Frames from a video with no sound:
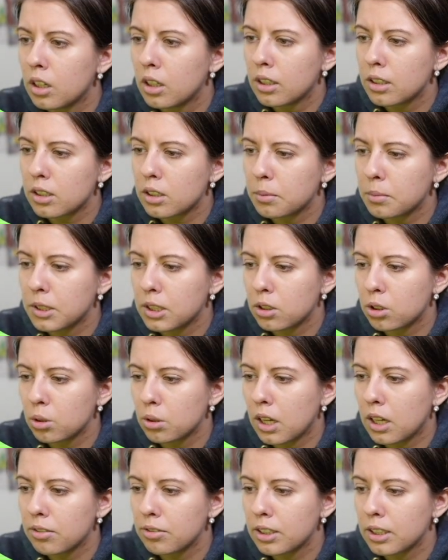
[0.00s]
Estimated
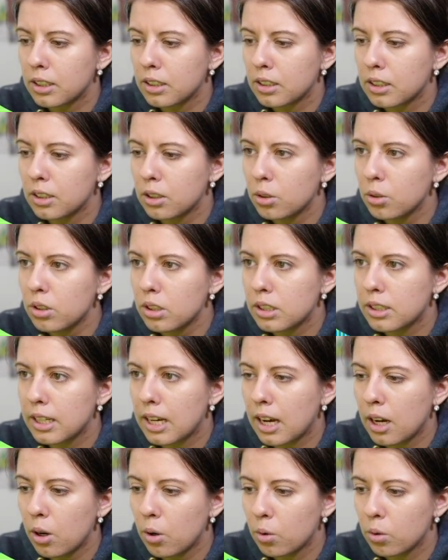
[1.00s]
traffic, and it goes
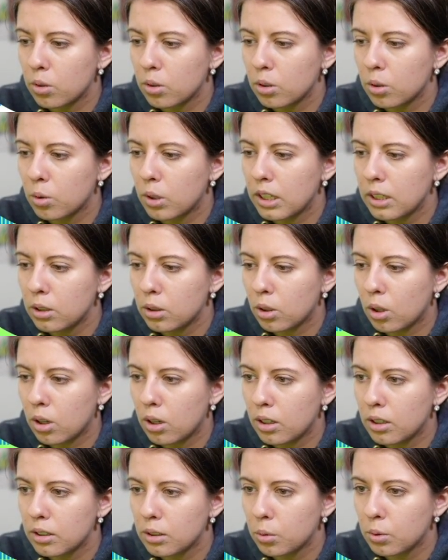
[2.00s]
down quite a
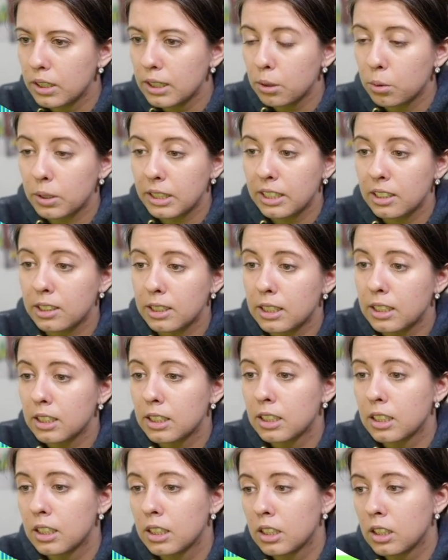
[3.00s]
lot, quite quickly.
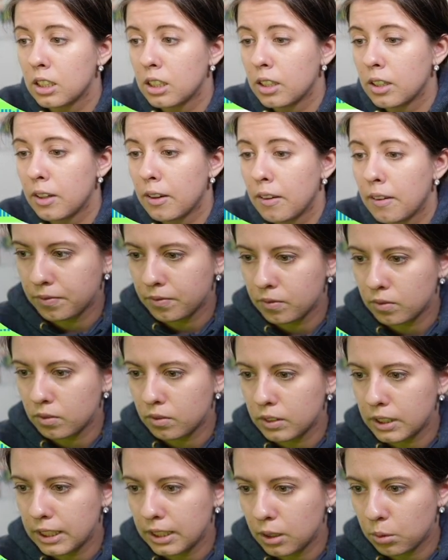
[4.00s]

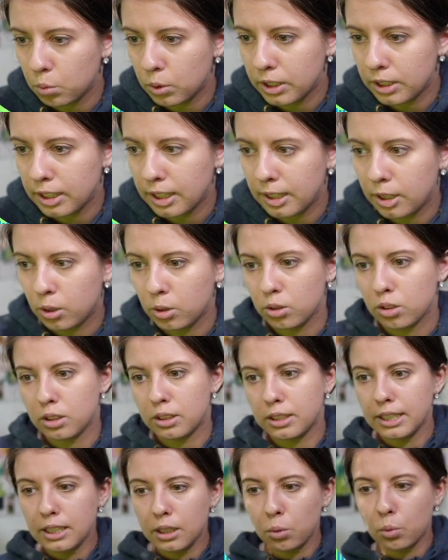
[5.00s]
Data warehouse.
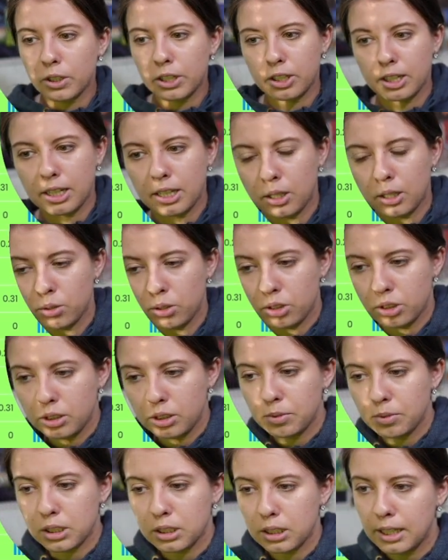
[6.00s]
Data warehouse
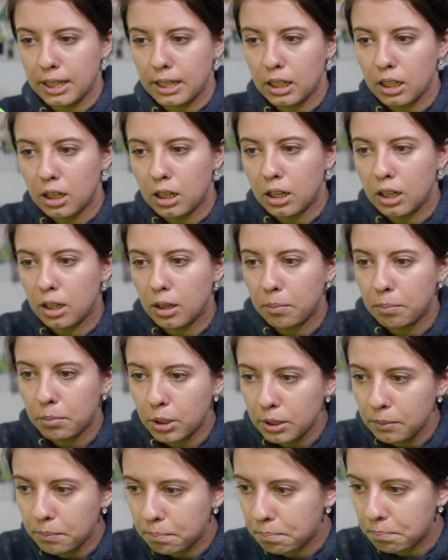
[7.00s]
seems like a
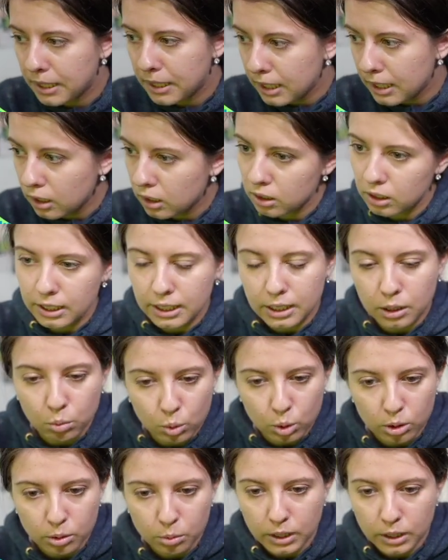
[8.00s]
pretty big
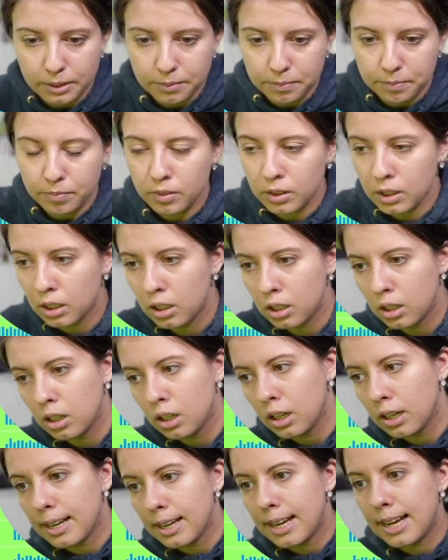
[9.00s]
keyword, right?
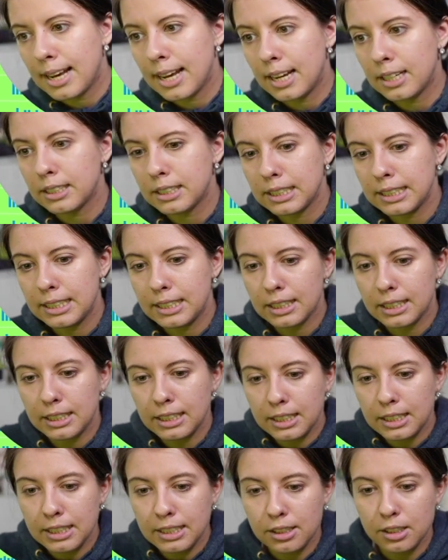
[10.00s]
and it
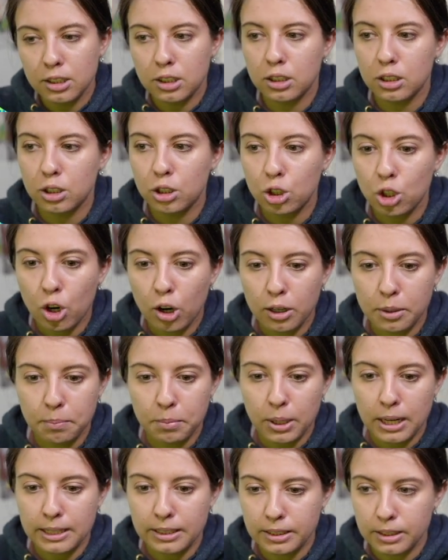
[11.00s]
is not
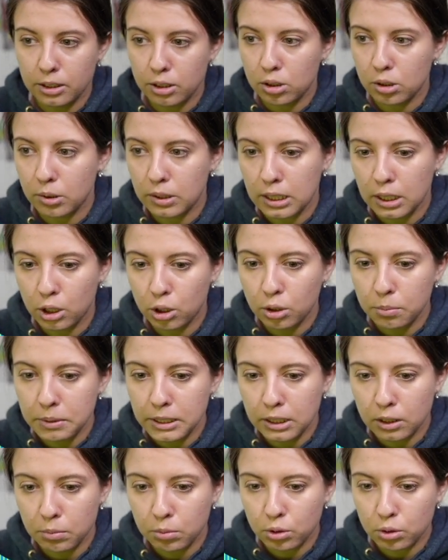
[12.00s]
branded. So that could be
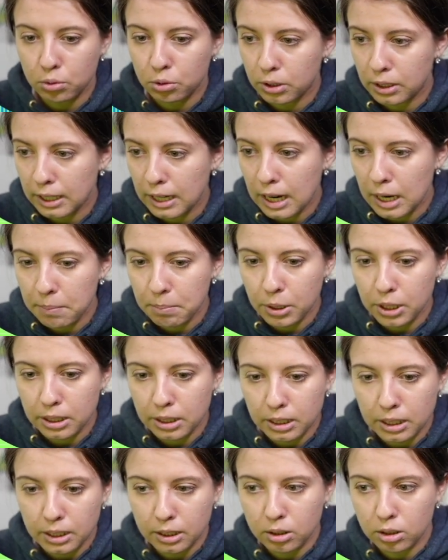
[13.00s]
helpful for a
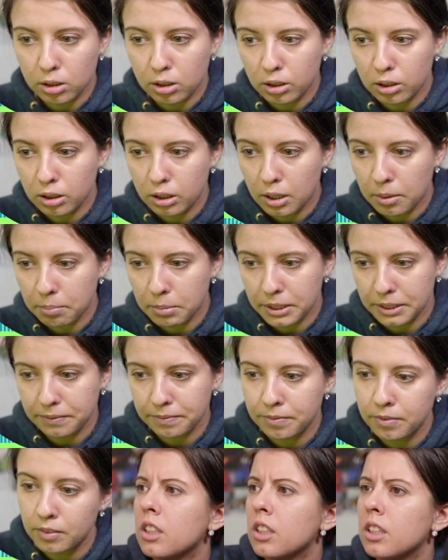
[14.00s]
hypothetical company.
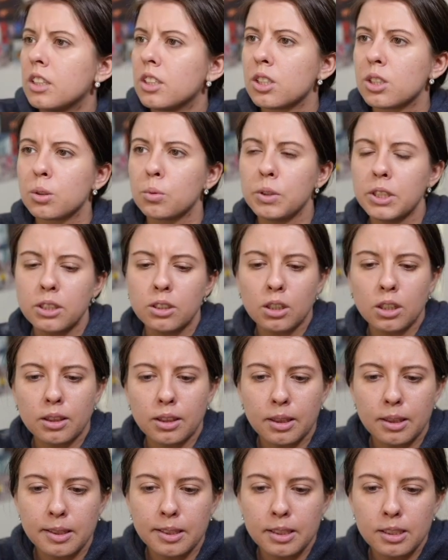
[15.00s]
So we got
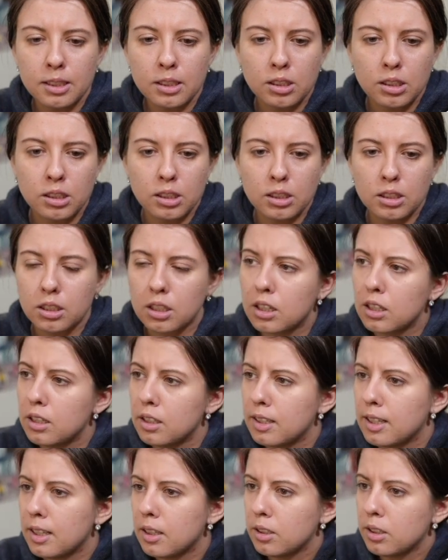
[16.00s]
this
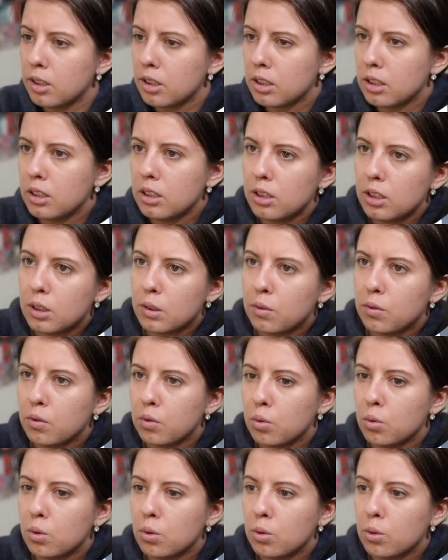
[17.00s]
analysis
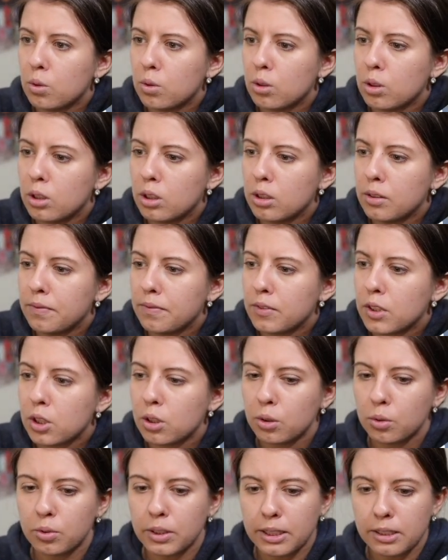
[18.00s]
for
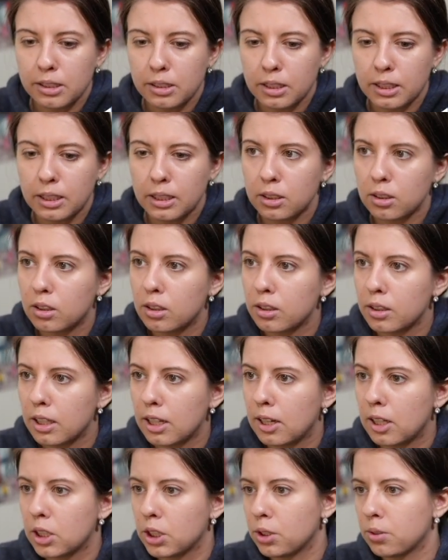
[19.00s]
Snowflake site on
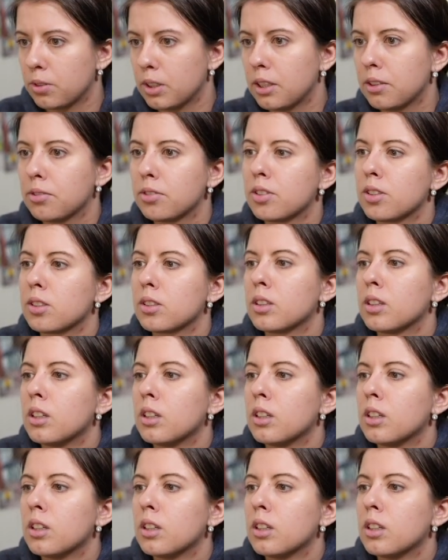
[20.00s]
Ahrefs.